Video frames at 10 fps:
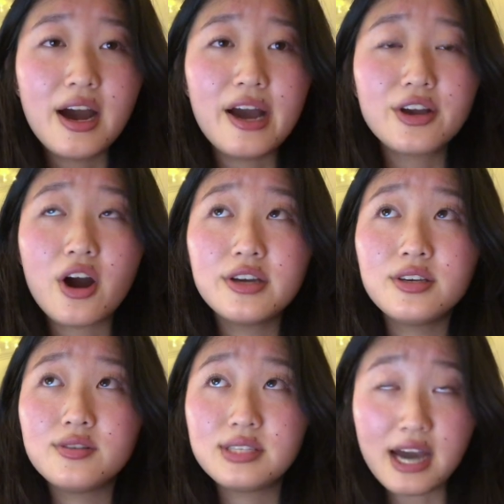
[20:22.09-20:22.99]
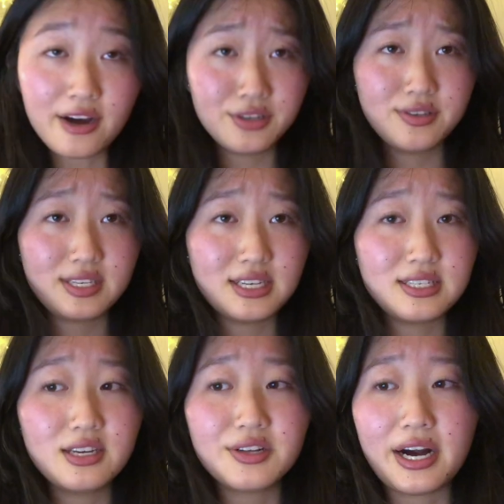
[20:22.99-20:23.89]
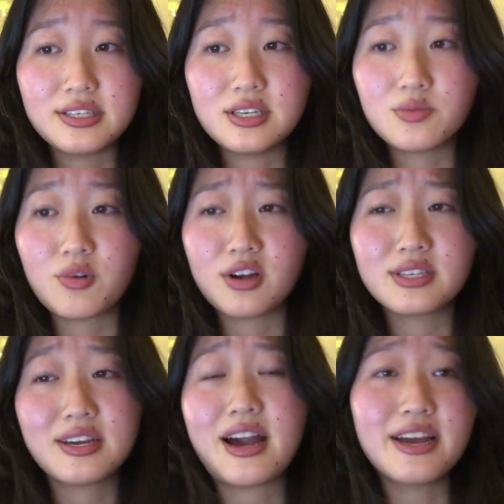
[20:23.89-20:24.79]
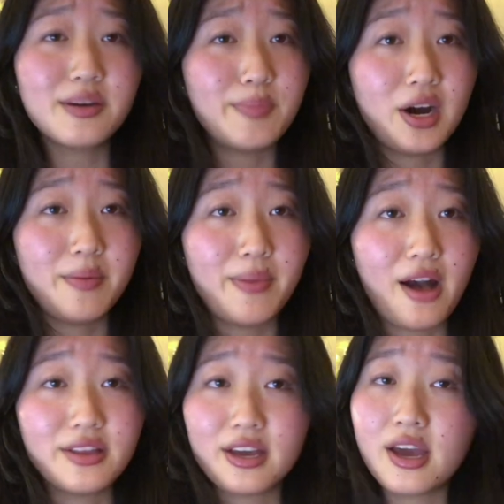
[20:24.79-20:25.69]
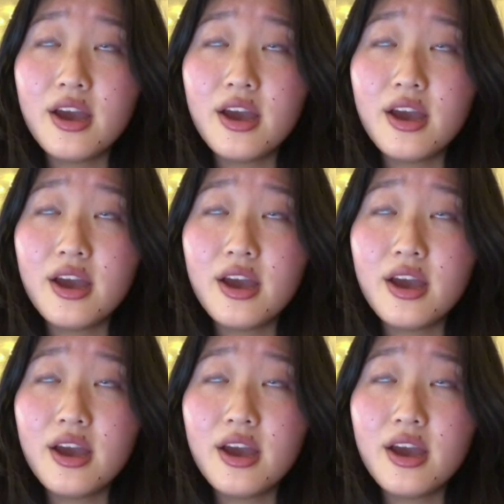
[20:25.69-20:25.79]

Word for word: I got used to how UCSD classes worked. Like, I could pump out like